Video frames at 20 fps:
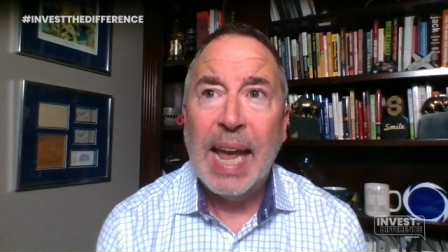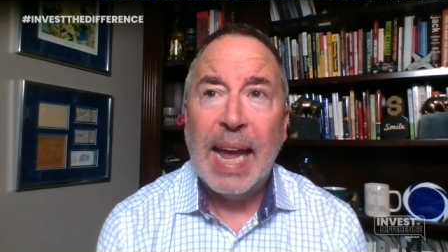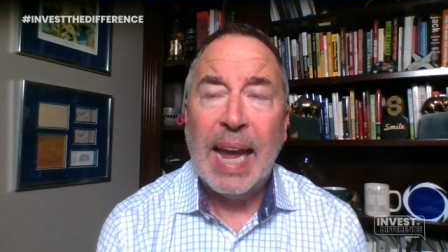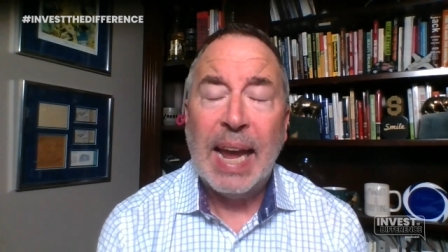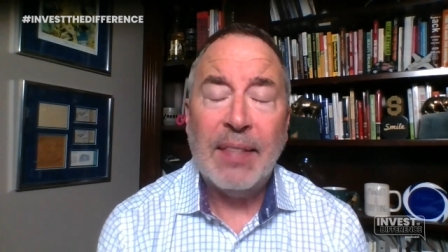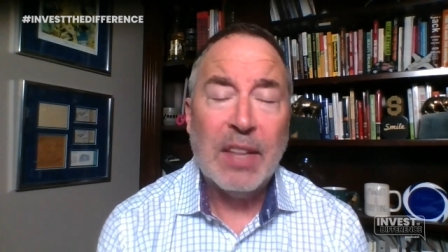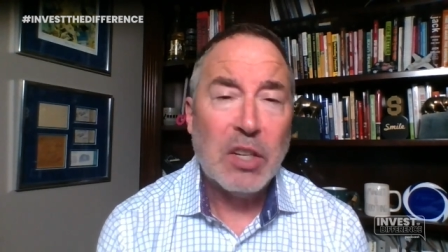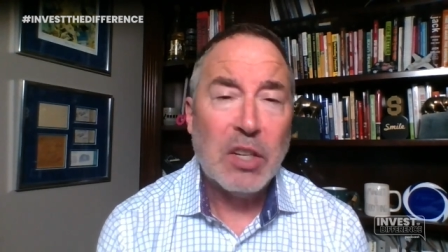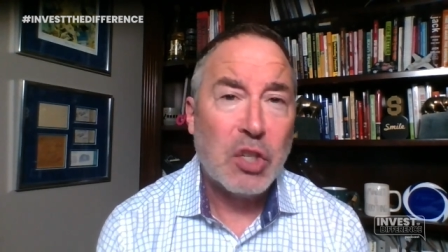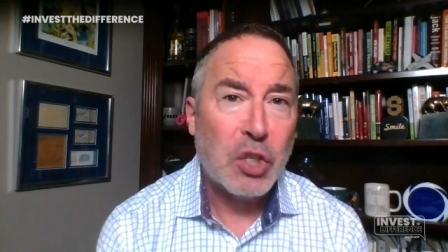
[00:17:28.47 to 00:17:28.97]

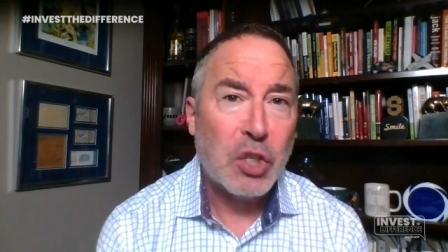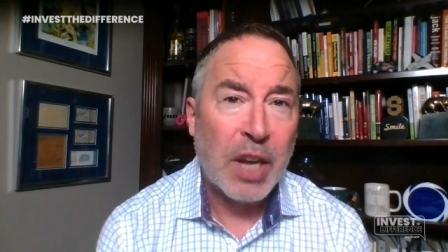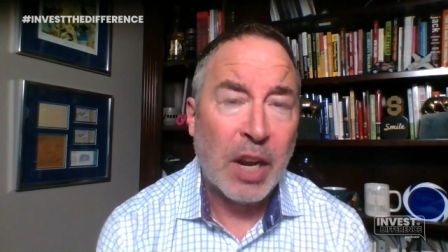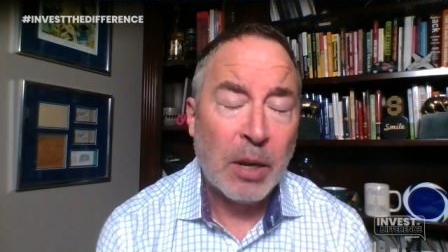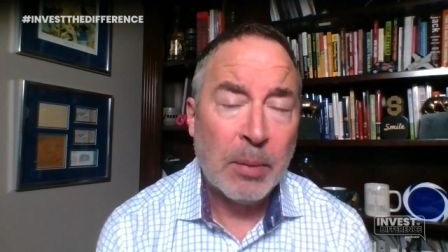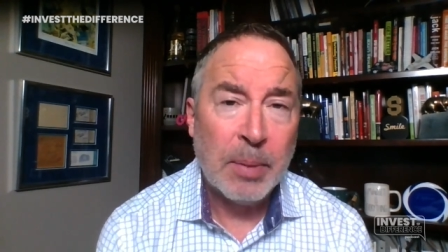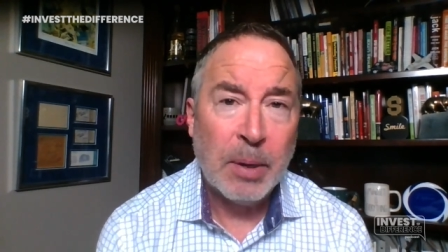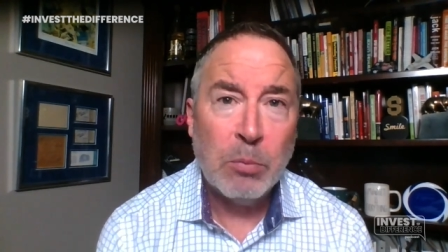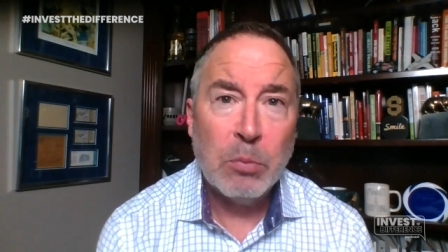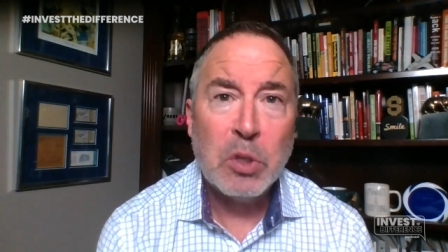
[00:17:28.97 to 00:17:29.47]
And this
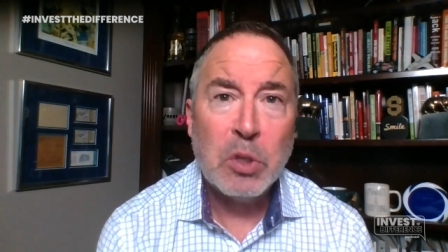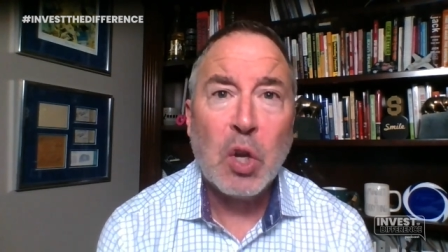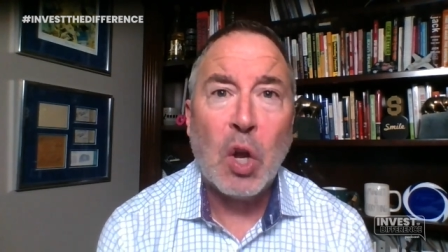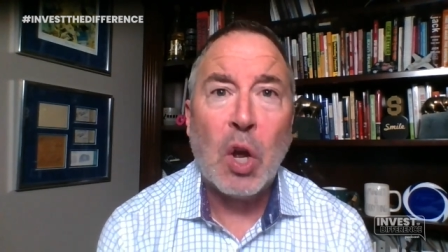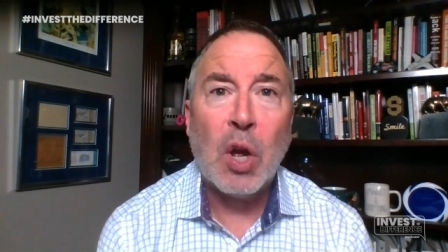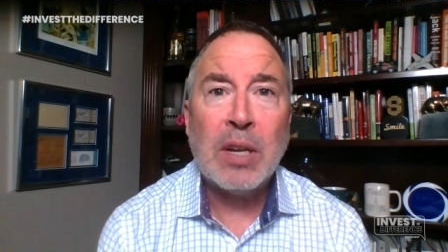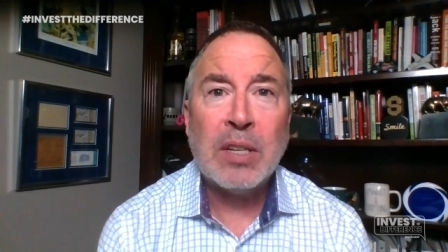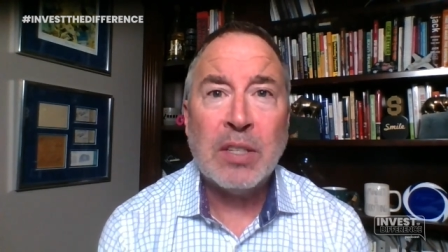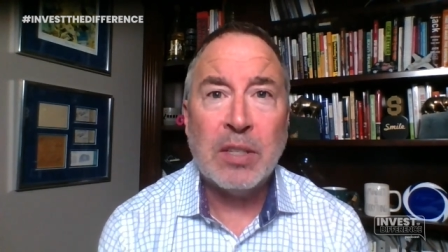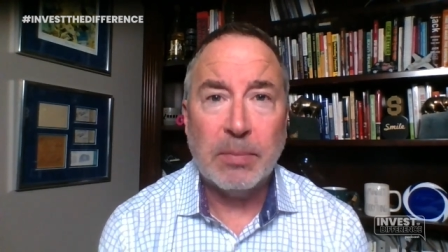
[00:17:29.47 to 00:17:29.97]
gentleman was
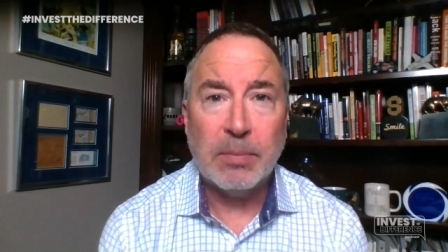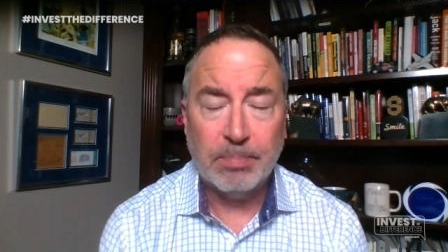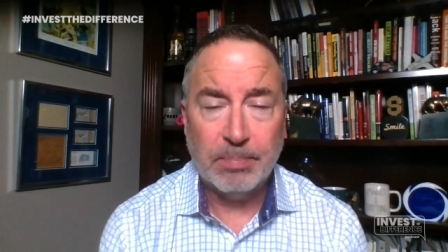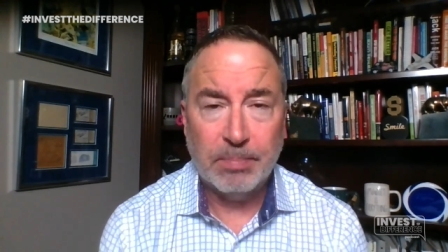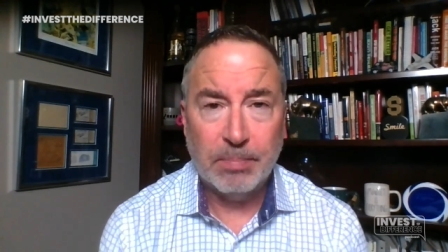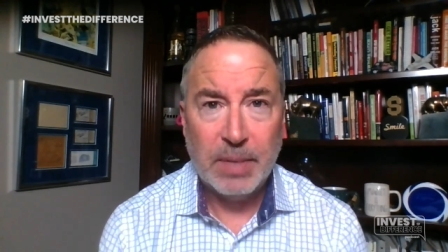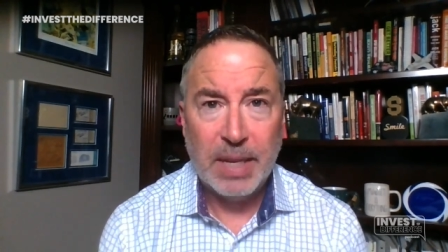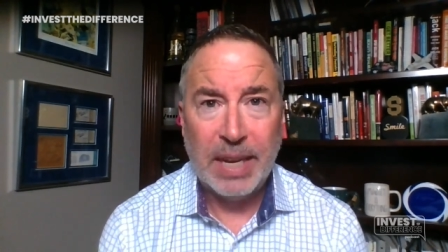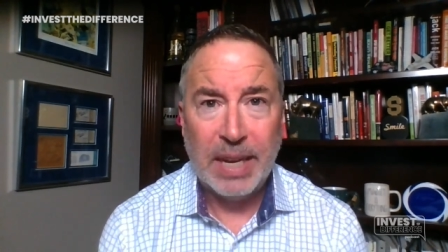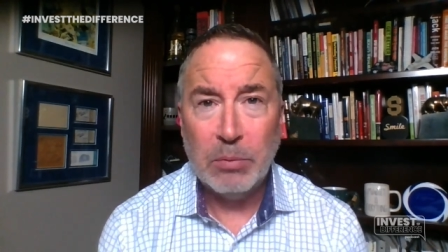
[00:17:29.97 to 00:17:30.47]
awesome.
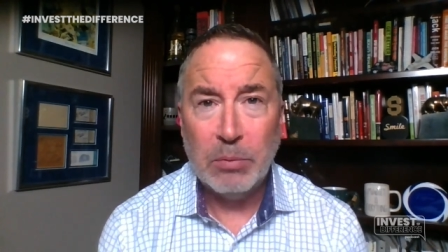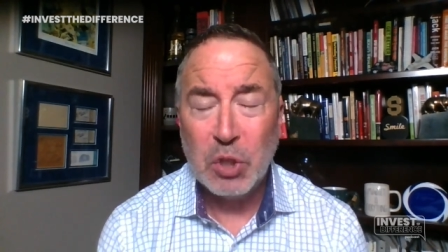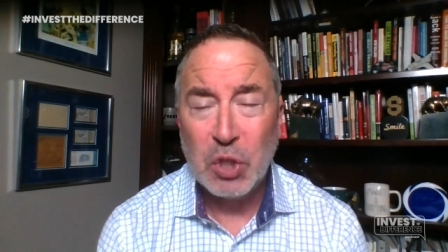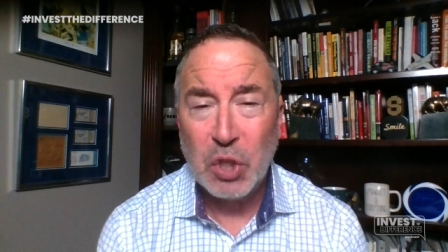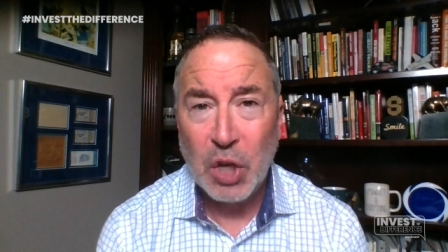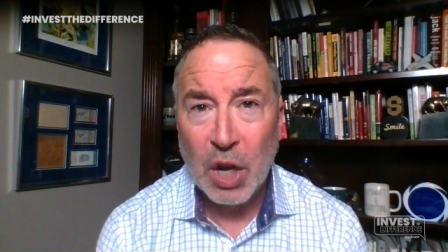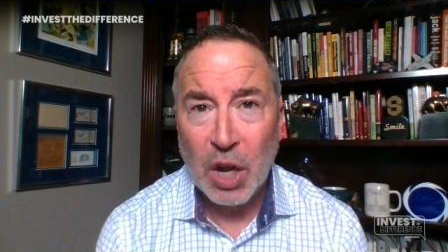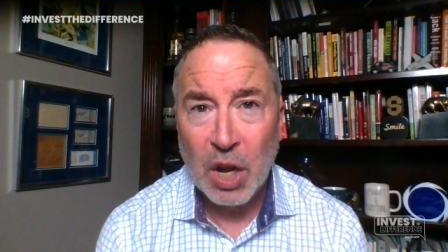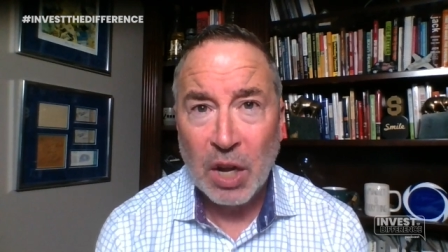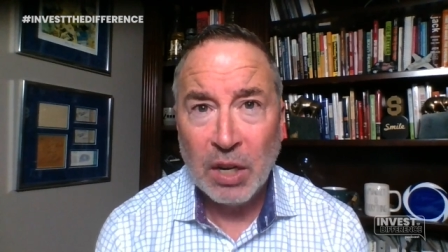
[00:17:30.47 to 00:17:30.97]
He was
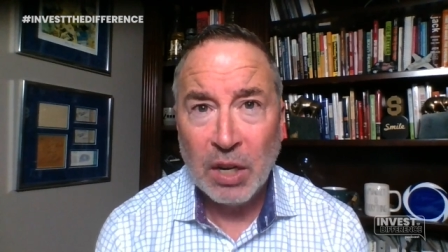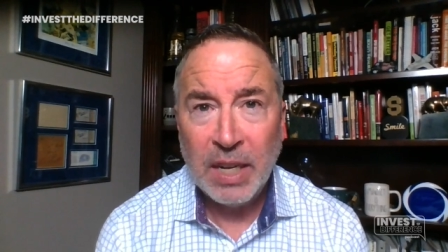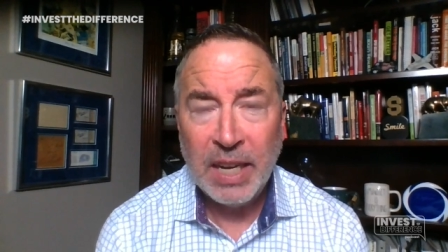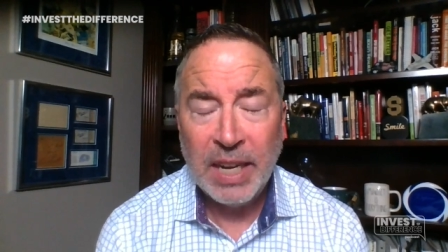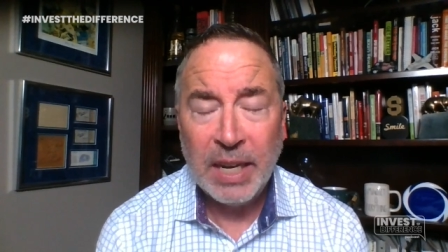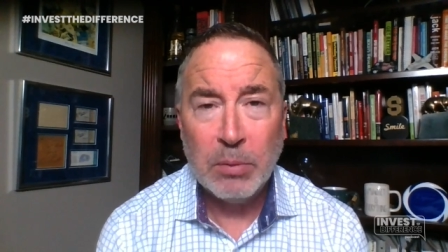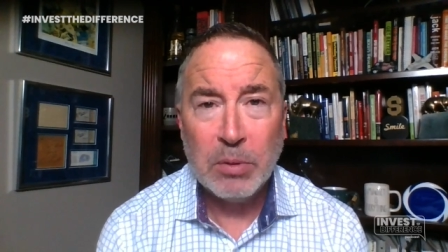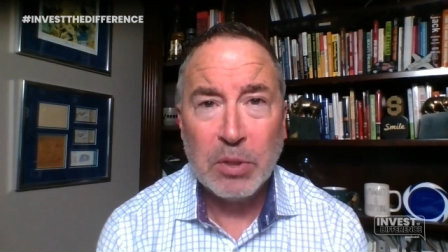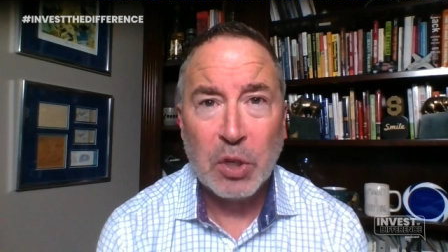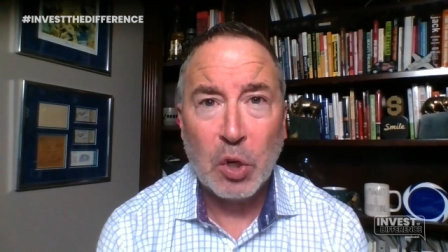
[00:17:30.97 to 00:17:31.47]
young,
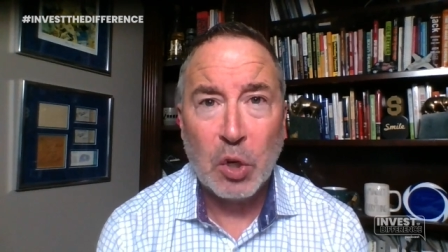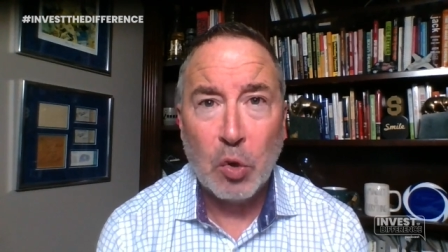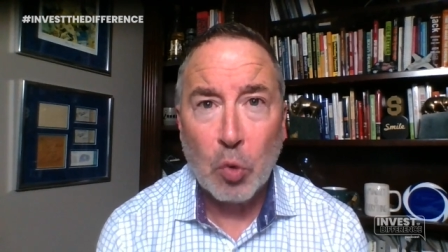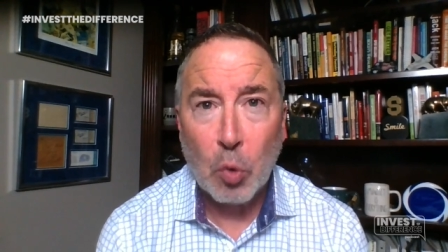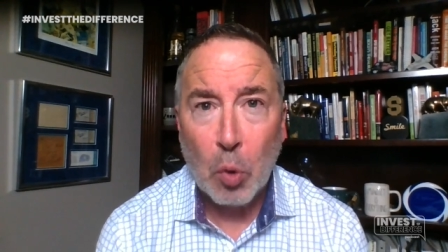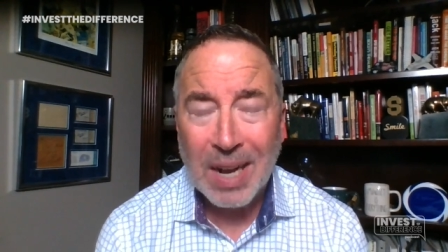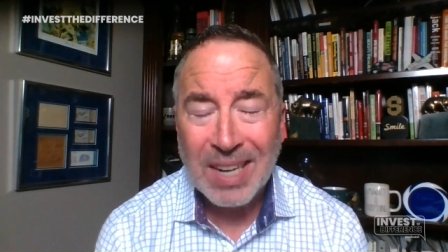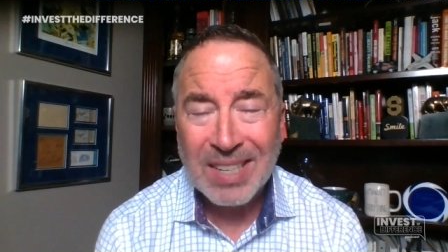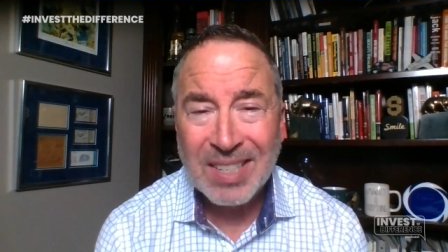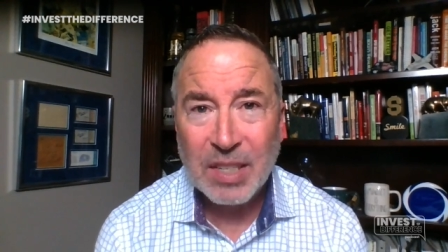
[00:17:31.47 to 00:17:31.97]
he was
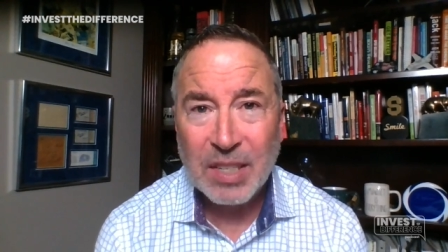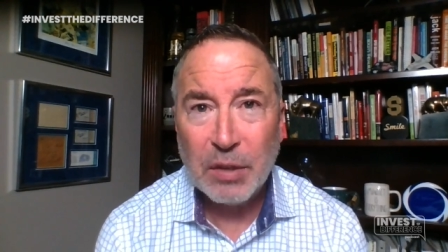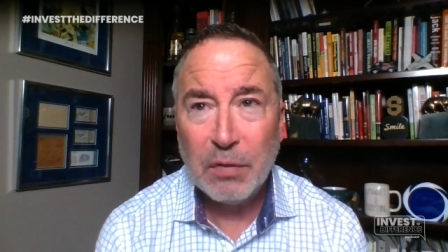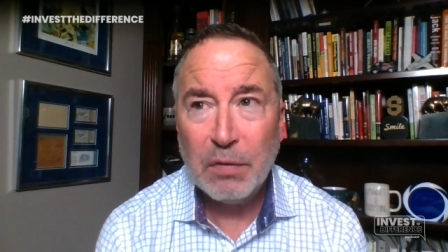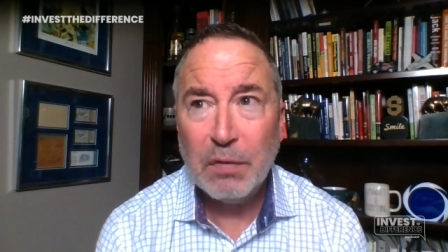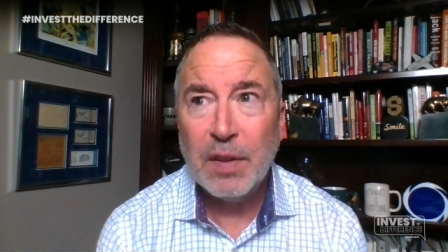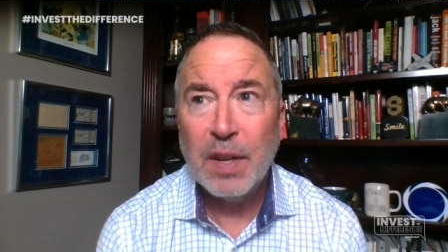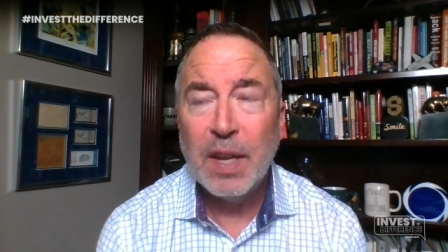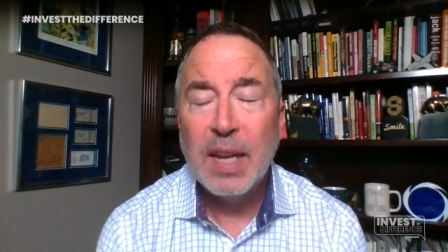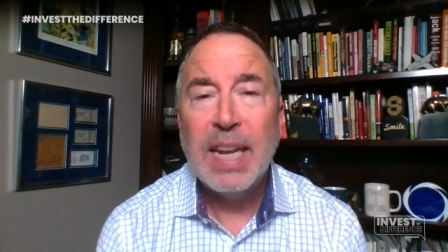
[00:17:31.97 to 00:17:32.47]

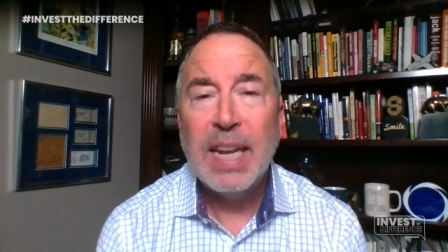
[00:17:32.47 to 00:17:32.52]
aggressive.